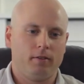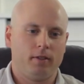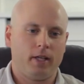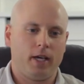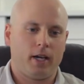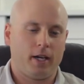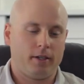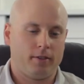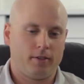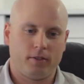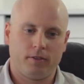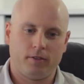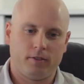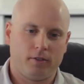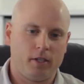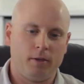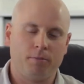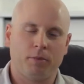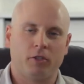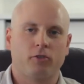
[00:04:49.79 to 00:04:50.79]
that I
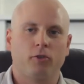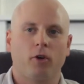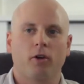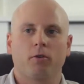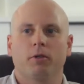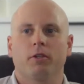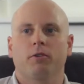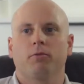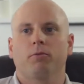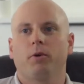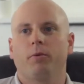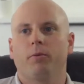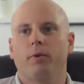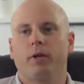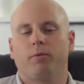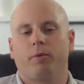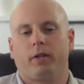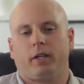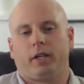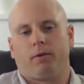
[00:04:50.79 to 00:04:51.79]
seem to struggle with,
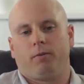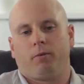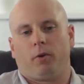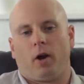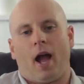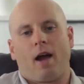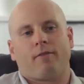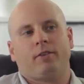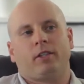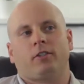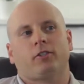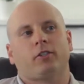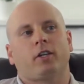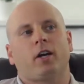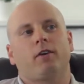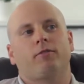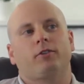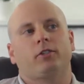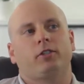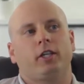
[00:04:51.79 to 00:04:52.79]
we, we, we're having this
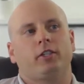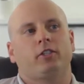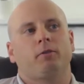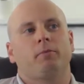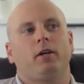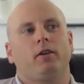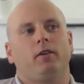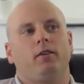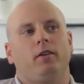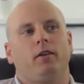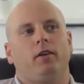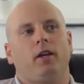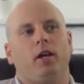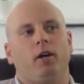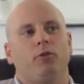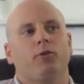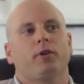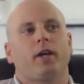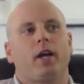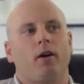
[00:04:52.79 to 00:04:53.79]
conversation about
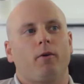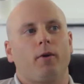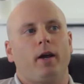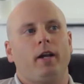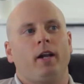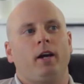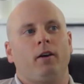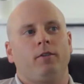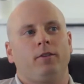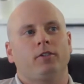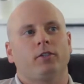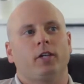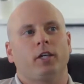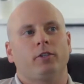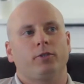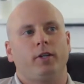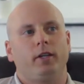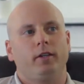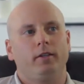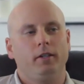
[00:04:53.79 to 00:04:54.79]
healthcare right now in this country.